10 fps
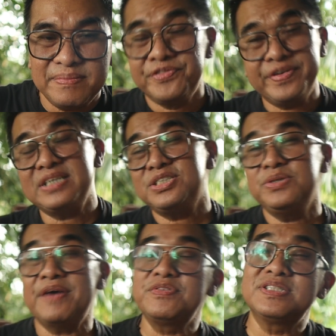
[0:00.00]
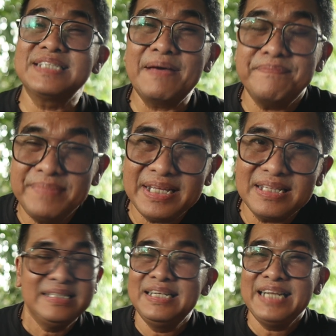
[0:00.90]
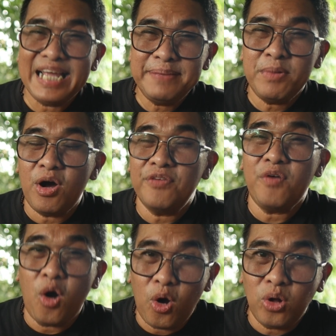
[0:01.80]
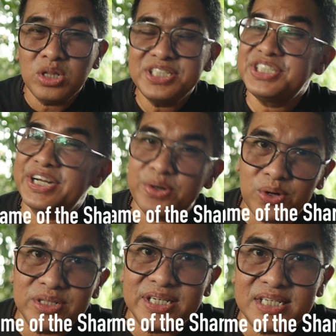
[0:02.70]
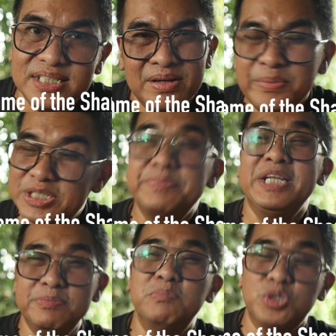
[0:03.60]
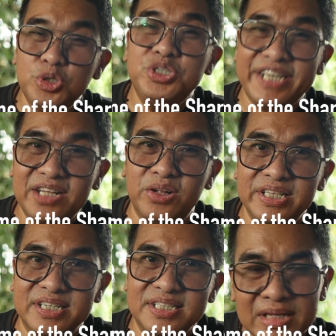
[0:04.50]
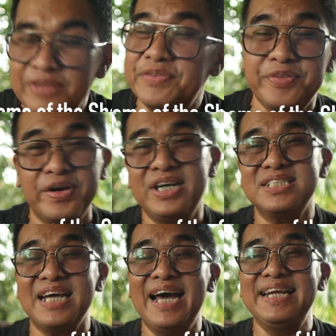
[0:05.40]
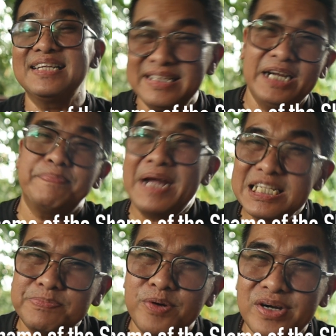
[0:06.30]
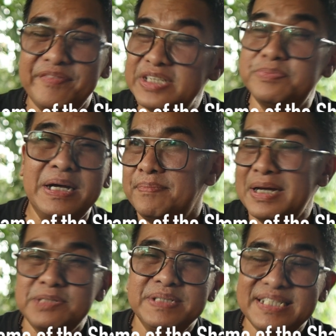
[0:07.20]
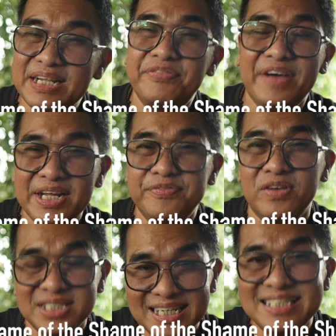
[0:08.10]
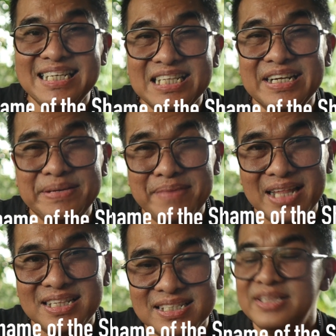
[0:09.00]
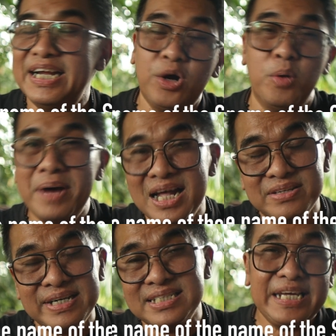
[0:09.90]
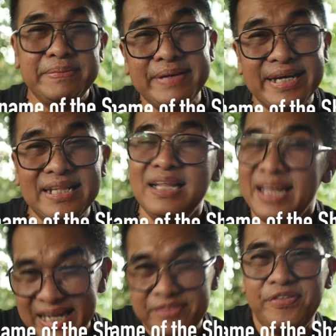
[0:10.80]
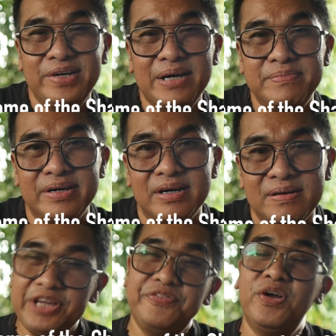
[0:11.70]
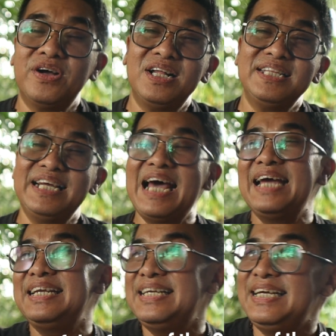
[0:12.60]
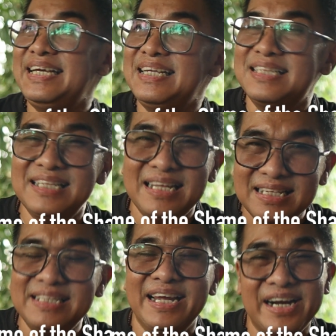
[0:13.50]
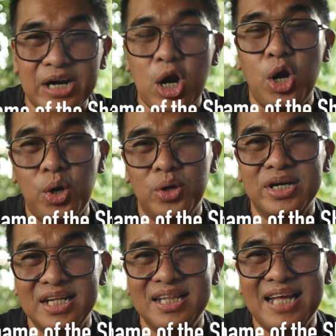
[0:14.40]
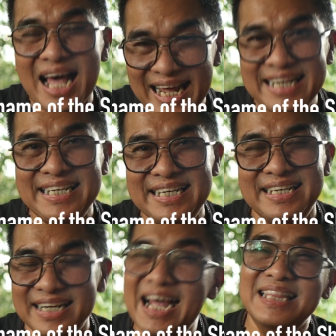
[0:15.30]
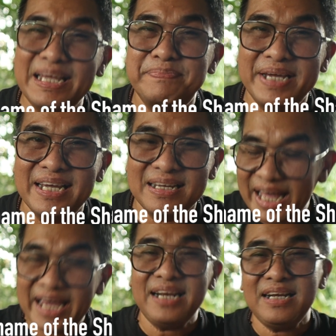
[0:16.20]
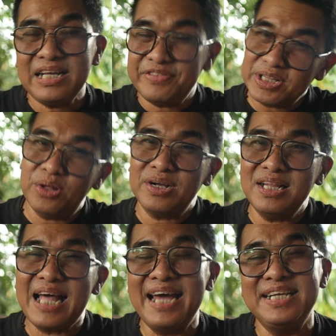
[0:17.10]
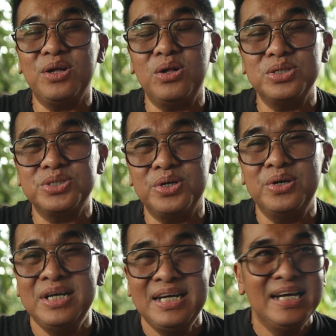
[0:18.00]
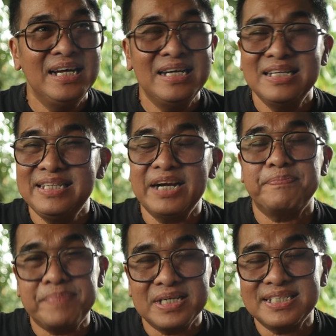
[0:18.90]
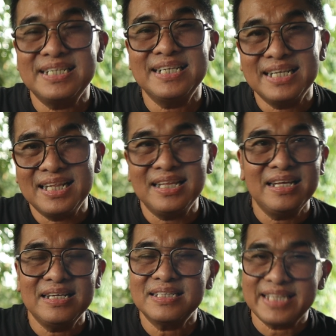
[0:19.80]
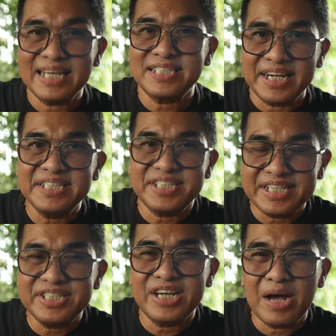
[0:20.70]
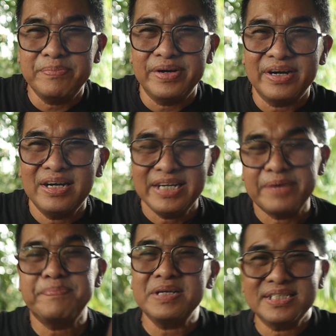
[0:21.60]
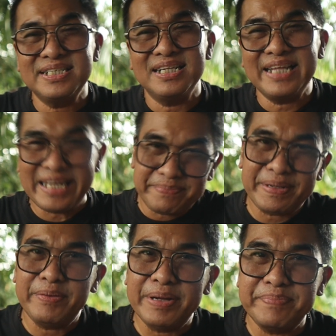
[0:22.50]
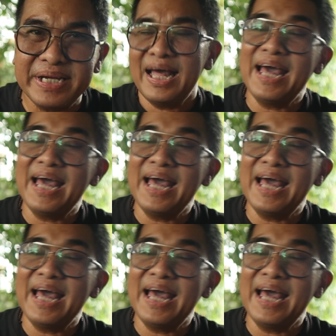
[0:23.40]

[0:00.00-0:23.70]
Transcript: First, you have to submit the name of all shareholders, which minimum 2 shareholders. If it's foreigners, I need their passport, which must be still valid for 33 months, their home address, email, and phone number. If local, then I need their local ID, the KTP. And if it's local, I need also their personal tax registration number, their personal NPWP.